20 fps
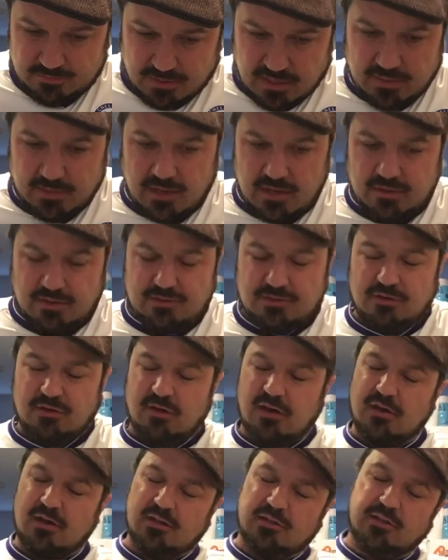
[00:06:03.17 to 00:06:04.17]

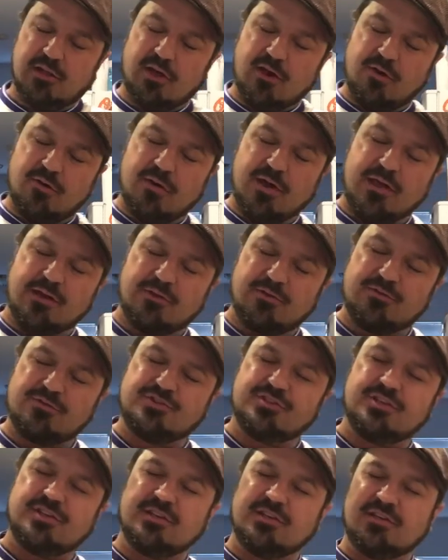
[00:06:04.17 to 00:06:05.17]
a low
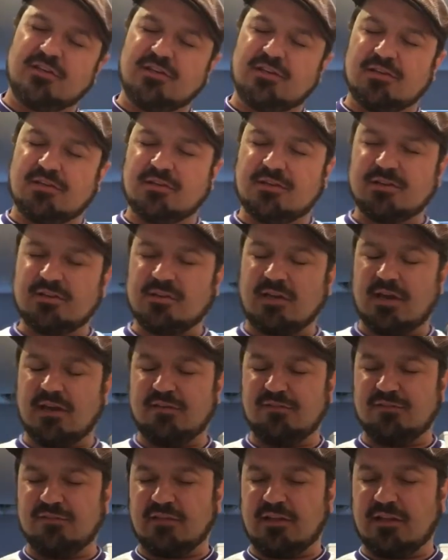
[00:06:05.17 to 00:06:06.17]
energy kind
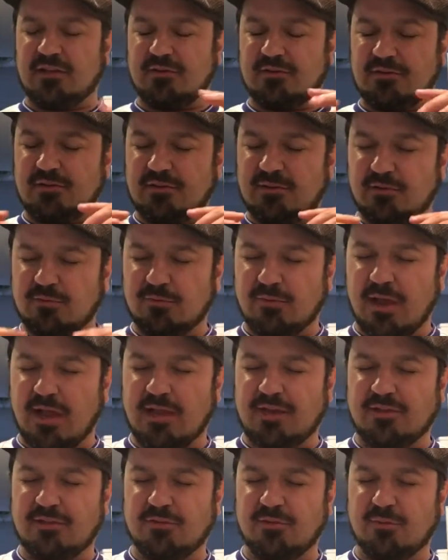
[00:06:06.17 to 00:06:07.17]
of like
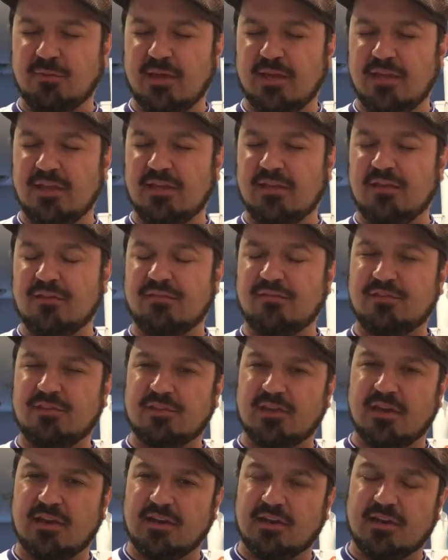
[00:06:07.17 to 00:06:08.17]
riding the waves
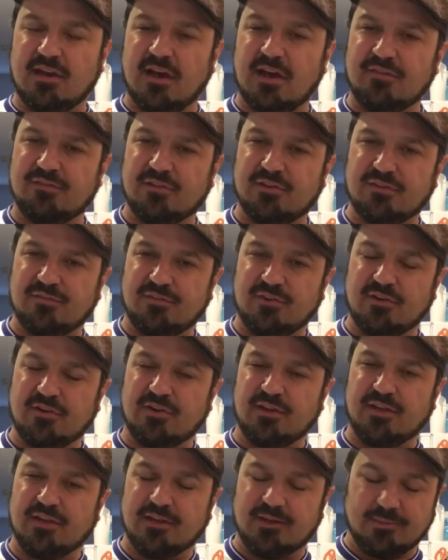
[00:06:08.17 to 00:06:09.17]
kind of kava,
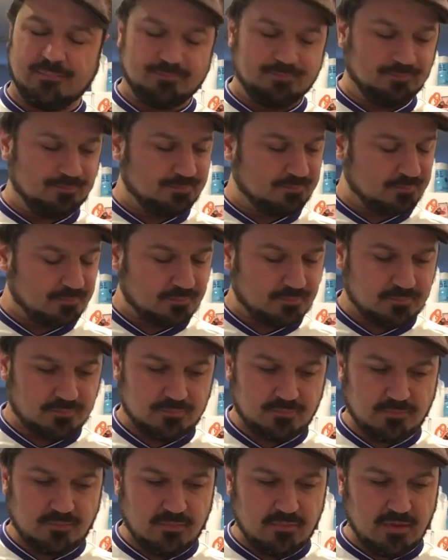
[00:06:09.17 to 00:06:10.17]
very
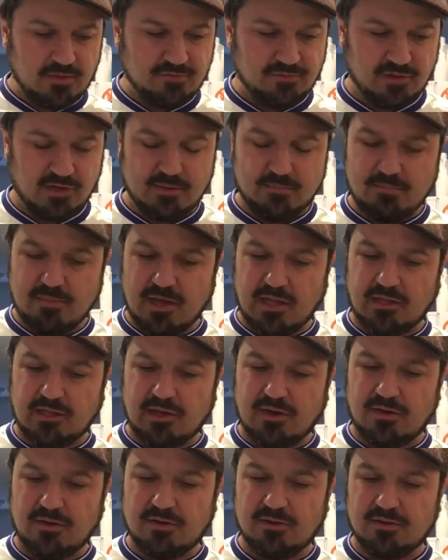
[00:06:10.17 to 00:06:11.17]

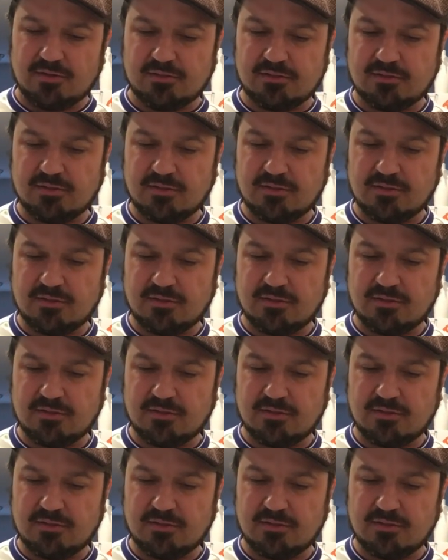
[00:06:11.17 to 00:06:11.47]
mellow,